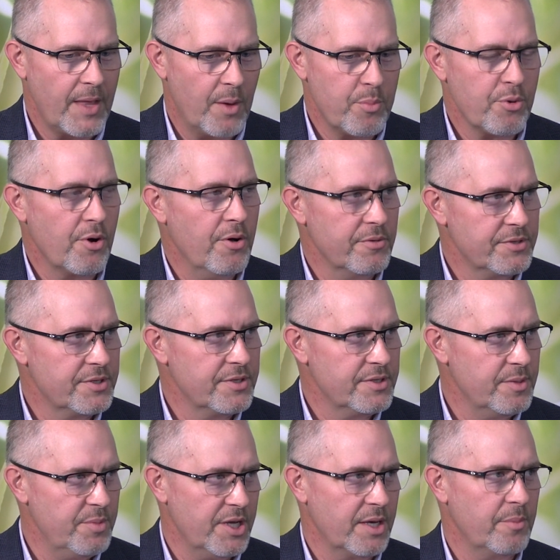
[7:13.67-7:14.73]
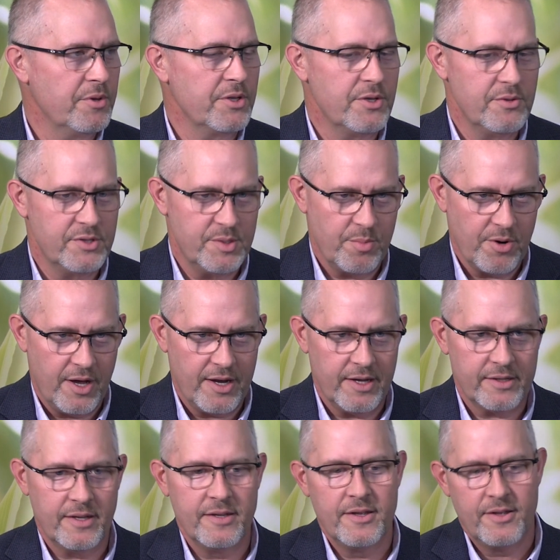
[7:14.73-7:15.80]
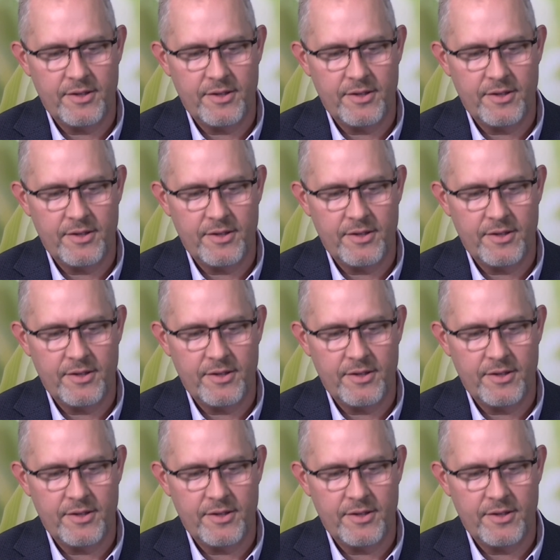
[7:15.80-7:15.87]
approach to being able to use the product.